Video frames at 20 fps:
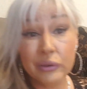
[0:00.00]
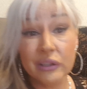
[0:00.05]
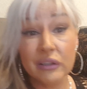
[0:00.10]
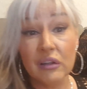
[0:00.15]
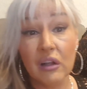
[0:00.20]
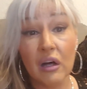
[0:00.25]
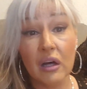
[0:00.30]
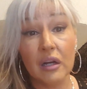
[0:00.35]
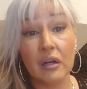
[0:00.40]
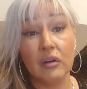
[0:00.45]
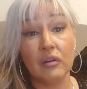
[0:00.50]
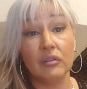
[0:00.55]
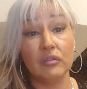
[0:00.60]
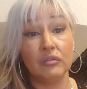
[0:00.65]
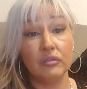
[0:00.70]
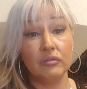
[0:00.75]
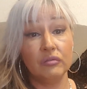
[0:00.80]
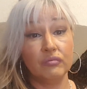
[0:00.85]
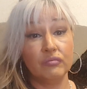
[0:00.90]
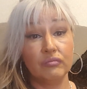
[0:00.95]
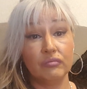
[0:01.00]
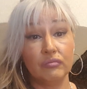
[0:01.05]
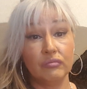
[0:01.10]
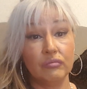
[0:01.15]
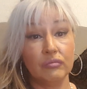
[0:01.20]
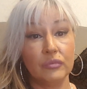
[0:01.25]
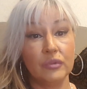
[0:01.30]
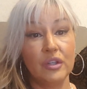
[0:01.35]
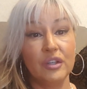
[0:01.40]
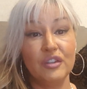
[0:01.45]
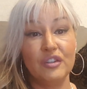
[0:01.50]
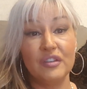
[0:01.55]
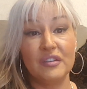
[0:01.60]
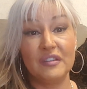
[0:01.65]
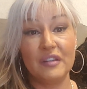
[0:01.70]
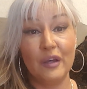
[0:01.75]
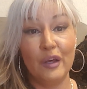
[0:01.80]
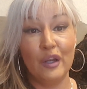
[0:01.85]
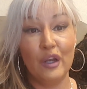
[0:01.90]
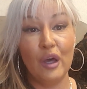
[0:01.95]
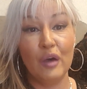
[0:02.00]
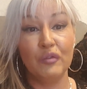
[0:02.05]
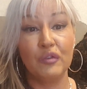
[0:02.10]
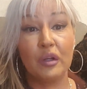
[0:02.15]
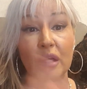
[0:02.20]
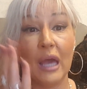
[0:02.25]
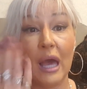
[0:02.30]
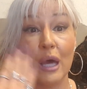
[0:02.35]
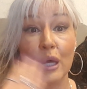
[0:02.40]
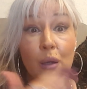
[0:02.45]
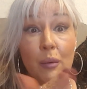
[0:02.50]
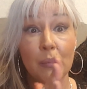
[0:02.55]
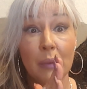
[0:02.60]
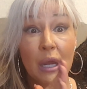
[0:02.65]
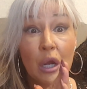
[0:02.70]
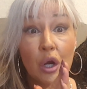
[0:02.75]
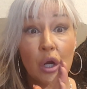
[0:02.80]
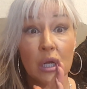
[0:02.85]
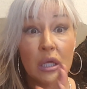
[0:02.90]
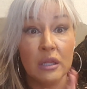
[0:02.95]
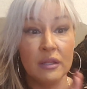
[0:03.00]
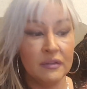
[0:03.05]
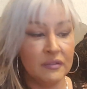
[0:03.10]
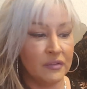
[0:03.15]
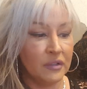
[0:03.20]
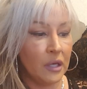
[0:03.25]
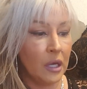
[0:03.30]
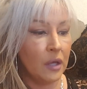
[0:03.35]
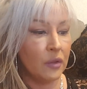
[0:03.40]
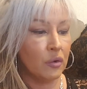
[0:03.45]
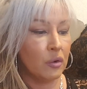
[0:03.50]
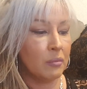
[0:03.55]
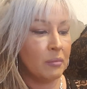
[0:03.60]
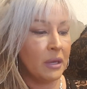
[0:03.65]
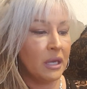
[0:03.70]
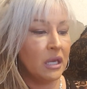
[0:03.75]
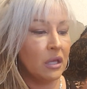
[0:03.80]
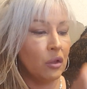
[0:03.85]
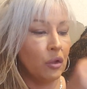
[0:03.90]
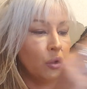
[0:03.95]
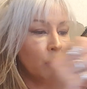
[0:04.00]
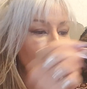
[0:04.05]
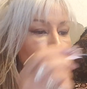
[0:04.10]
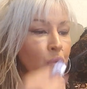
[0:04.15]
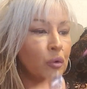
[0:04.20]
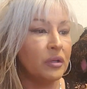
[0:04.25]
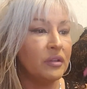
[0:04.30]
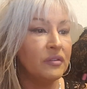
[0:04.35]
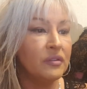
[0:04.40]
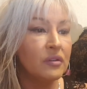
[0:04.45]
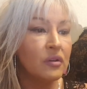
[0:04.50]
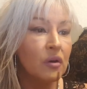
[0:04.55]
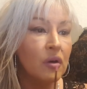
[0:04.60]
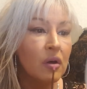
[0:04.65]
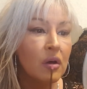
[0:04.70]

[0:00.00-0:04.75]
put a lot on. Just enough to kind of marry this together and make it look moist.